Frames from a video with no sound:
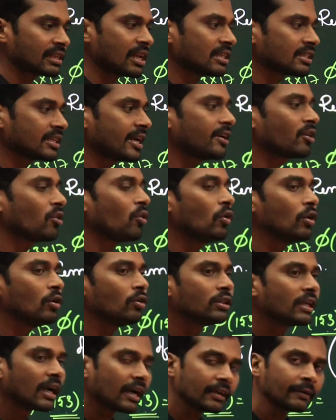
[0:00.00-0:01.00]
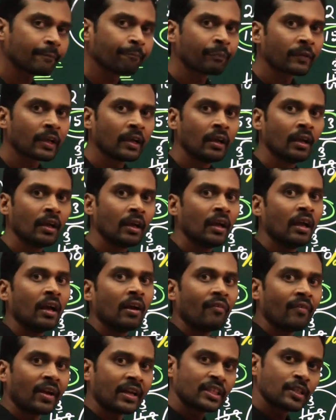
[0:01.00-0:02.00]
class I told you that
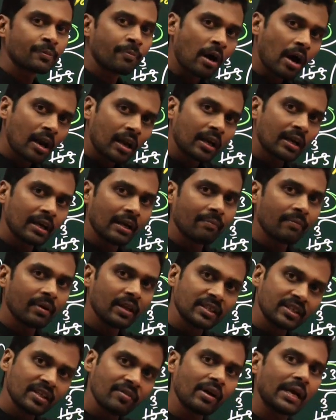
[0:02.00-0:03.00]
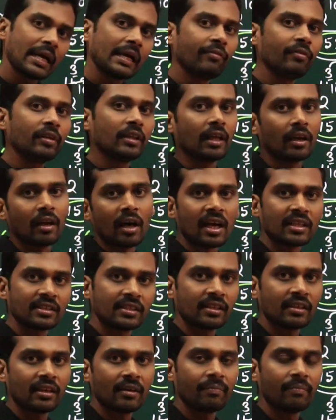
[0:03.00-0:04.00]
when smaller number is divided with the
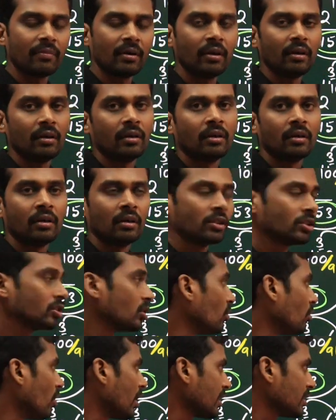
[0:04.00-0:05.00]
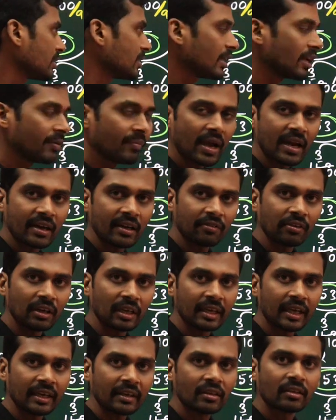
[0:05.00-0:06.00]
larger number, so what is the remainder
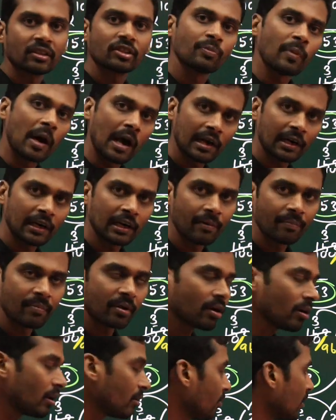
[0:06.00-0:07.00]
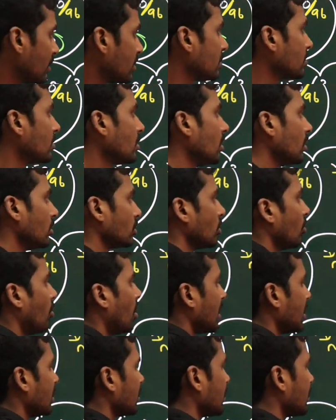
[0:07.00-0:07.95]
we'll get? Smaller number always. So what